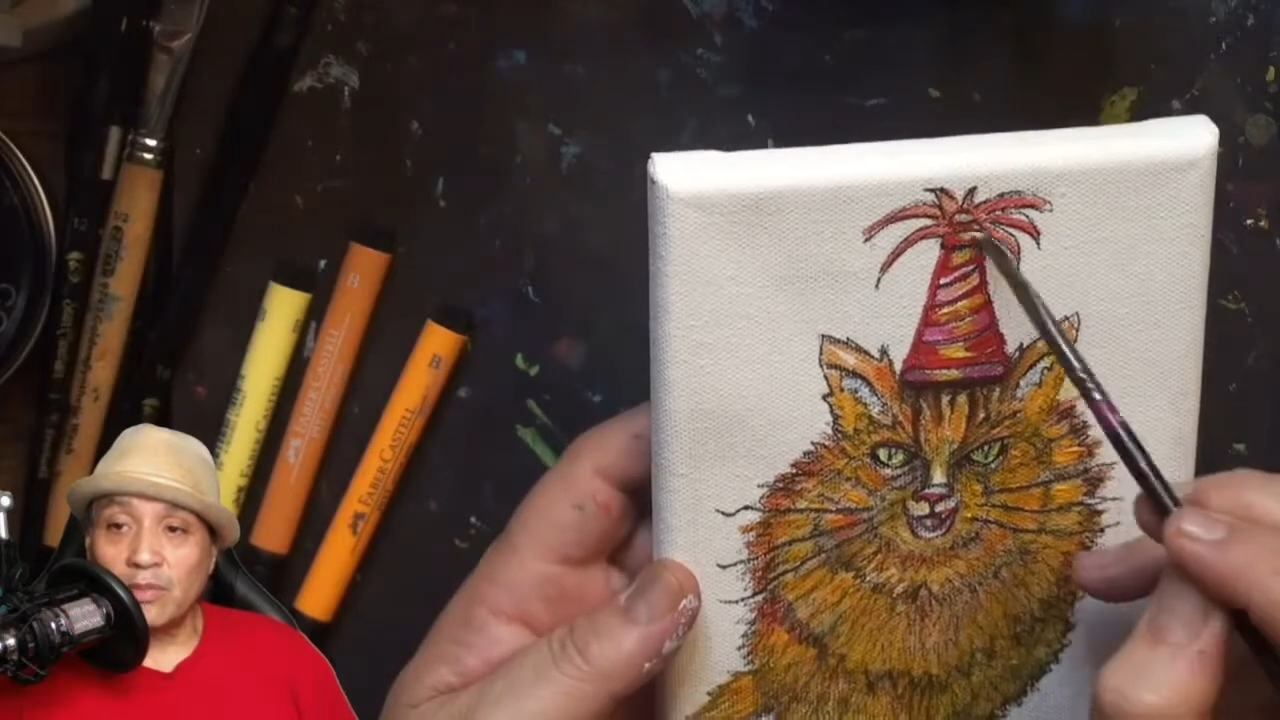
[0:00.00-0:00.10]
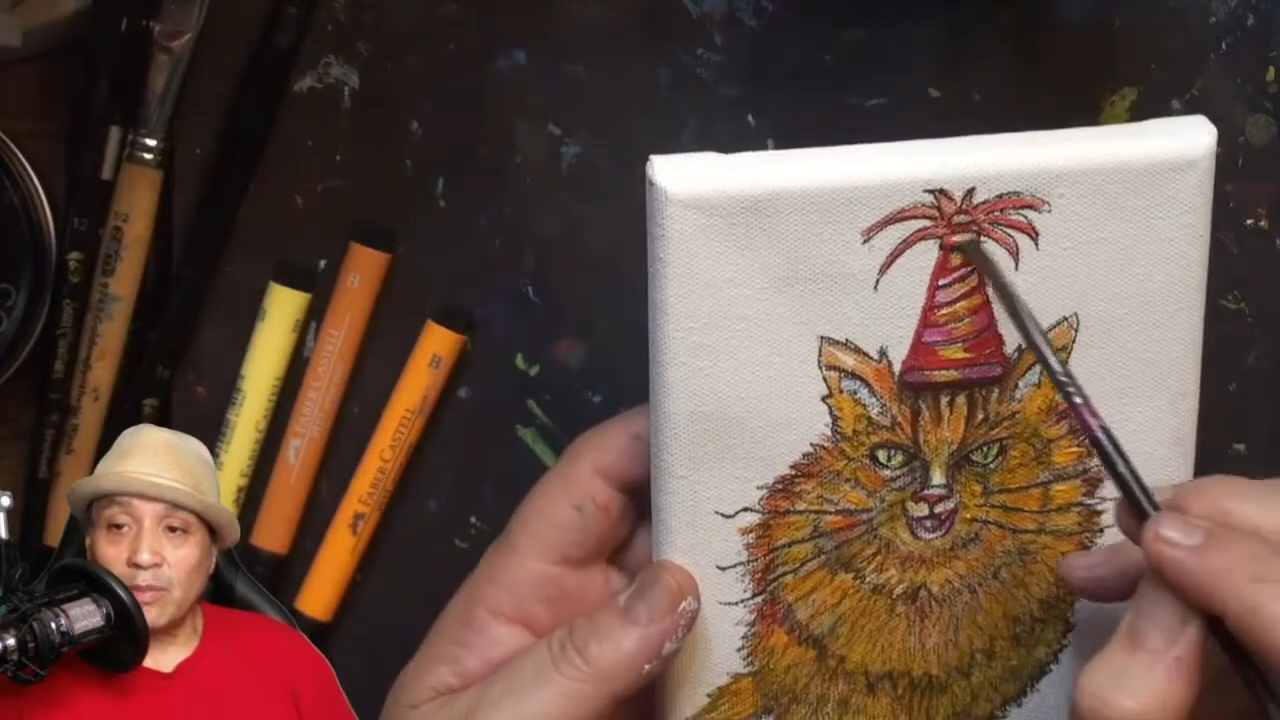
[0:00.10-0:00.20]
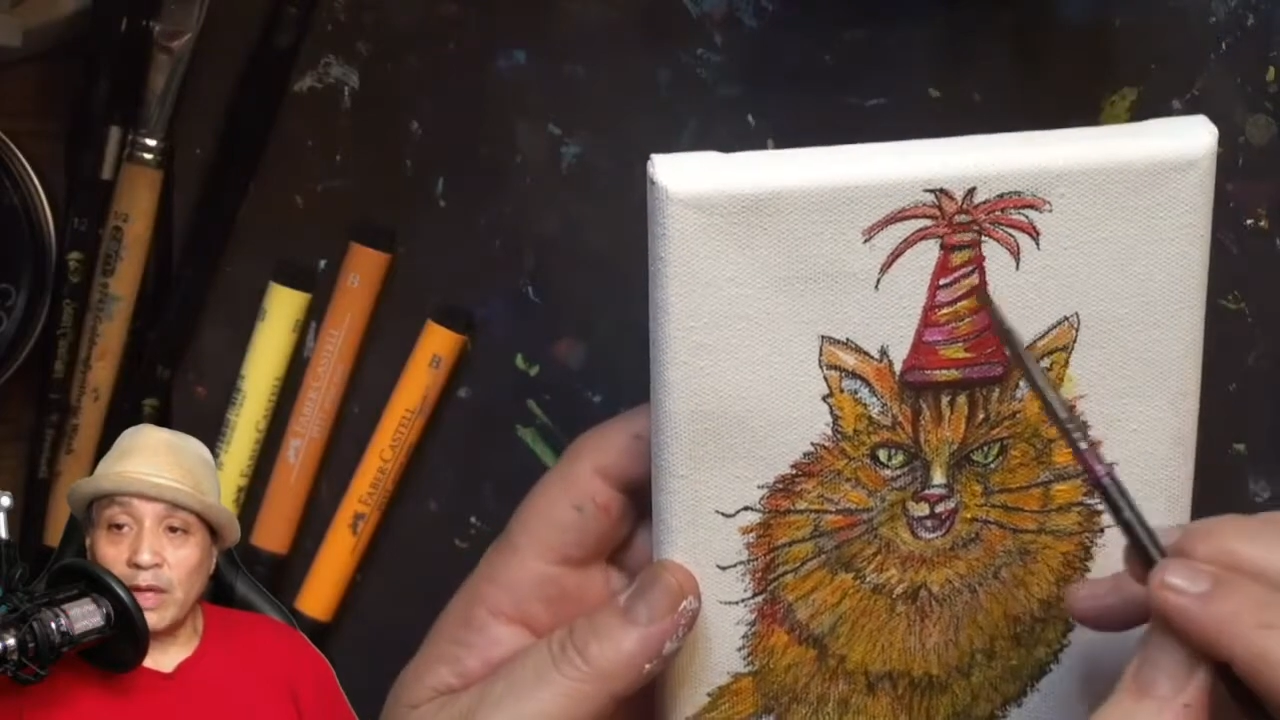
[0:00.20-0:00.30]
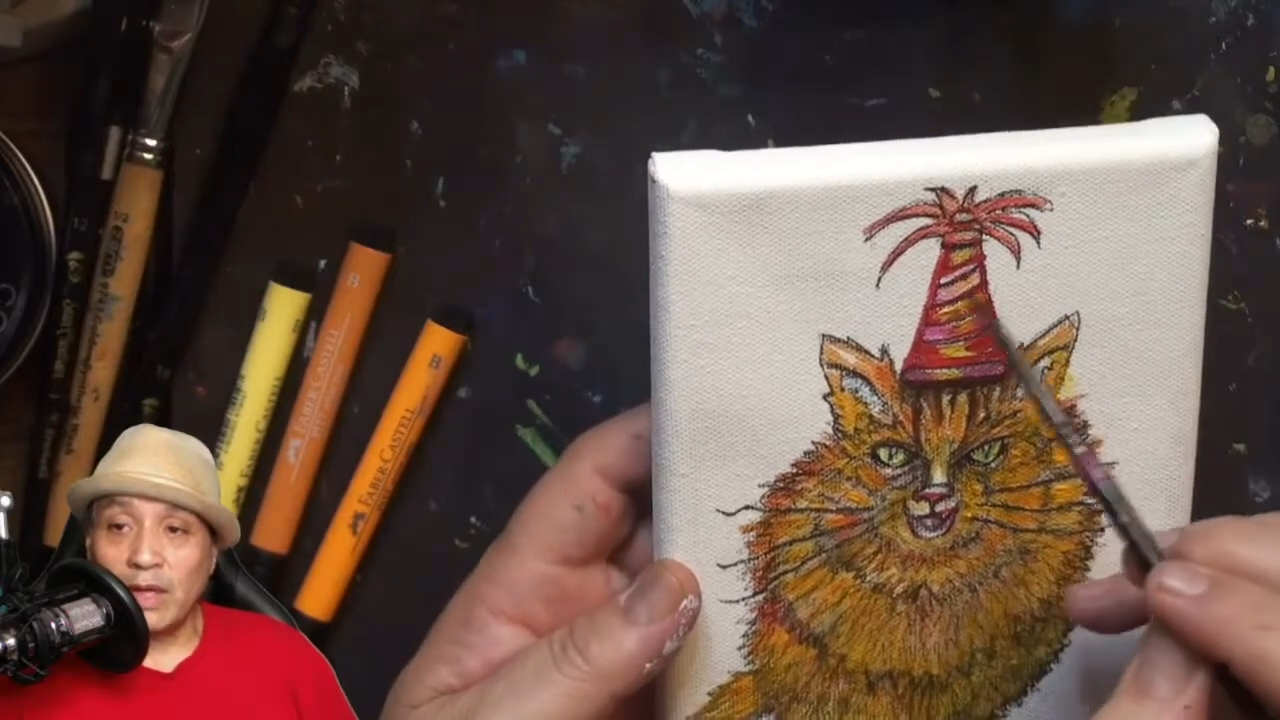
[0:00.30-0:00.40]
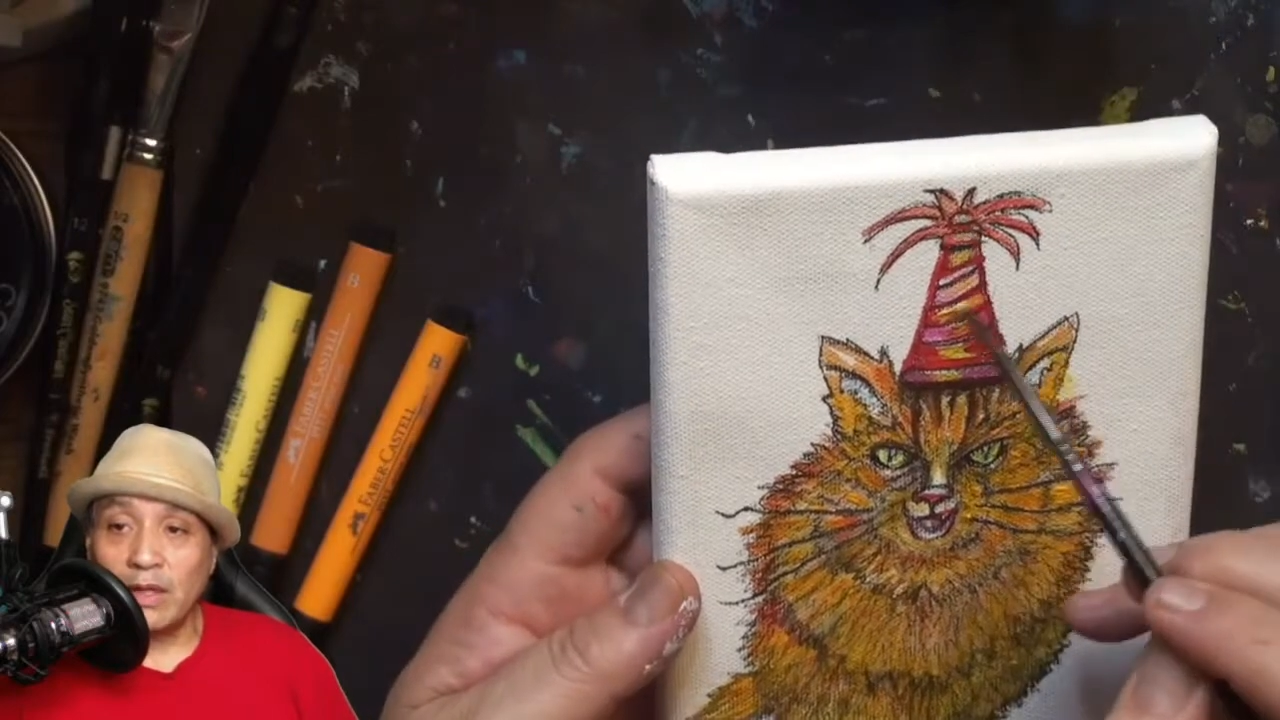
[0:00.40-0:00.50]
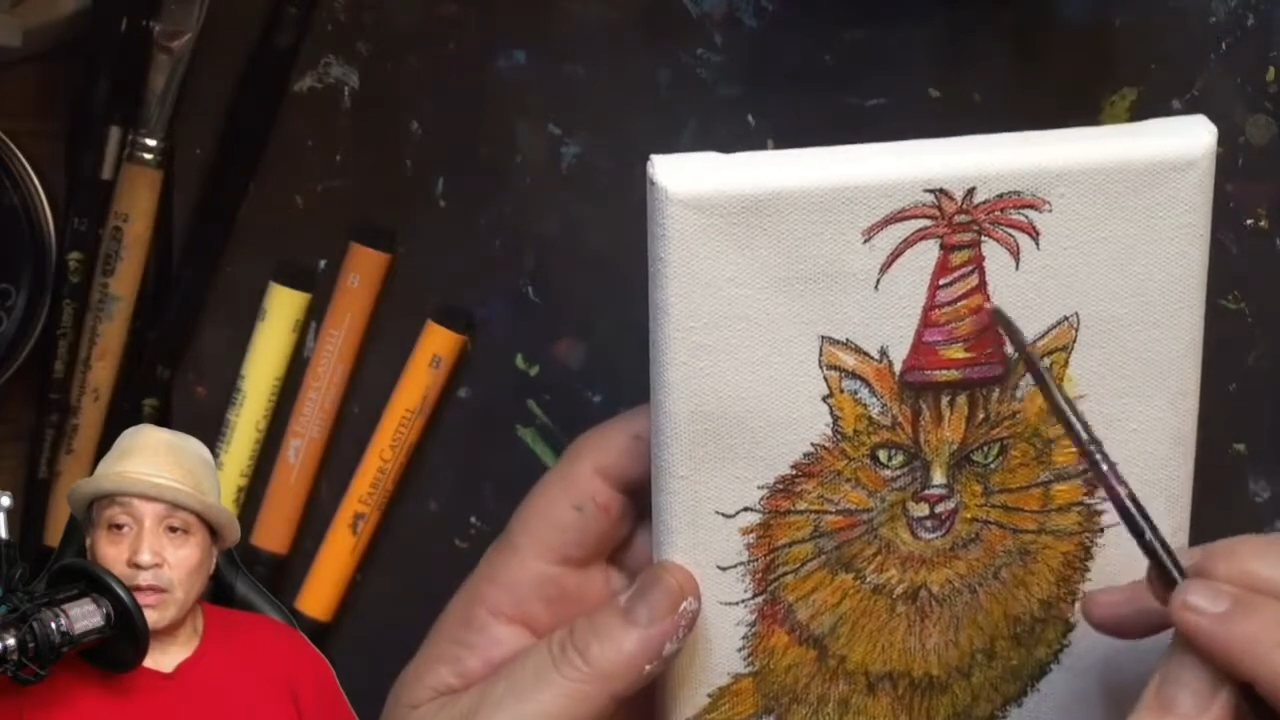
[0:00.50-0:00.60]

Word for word: made